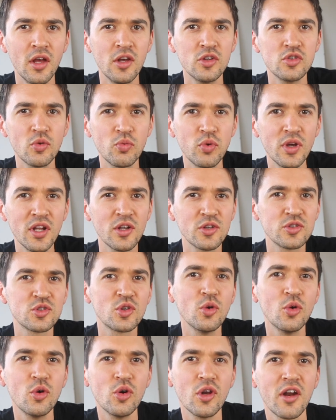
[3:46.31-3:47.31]
So if we lost
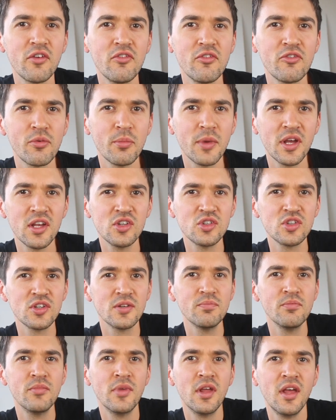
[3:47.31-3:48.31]
all our
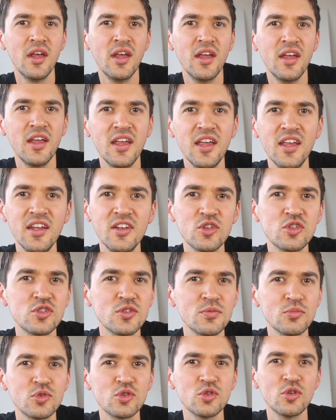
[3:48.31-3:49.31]
information in
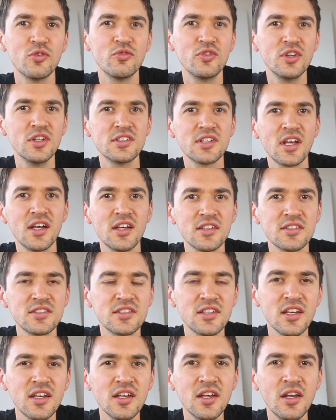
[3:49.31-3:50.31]
some sort of
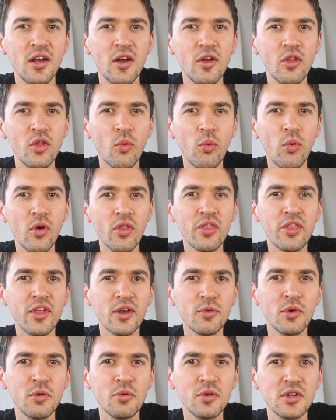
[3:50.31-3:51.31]
disaster, the one thing
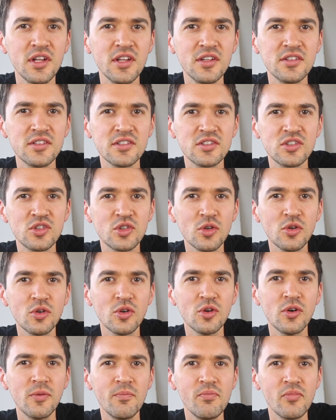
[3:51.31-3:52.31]
we would need to
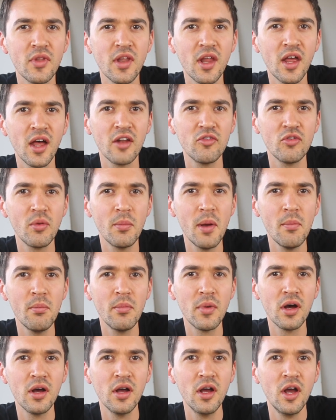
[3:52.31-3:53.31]
store and
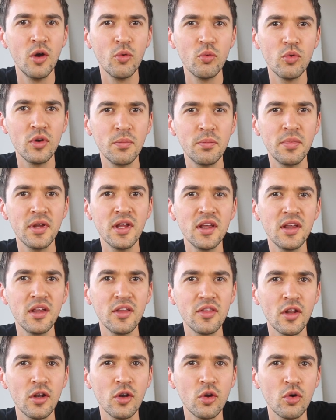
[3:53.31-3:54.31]
remember would be
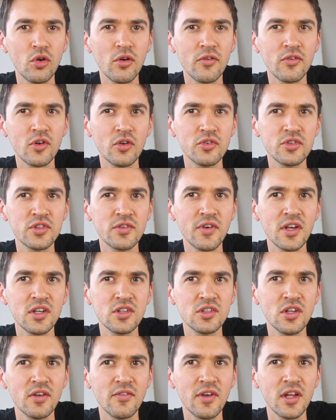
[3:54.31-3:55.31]
the law of
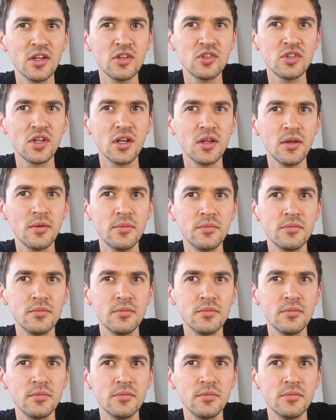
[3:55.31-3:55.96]
conservation of energy.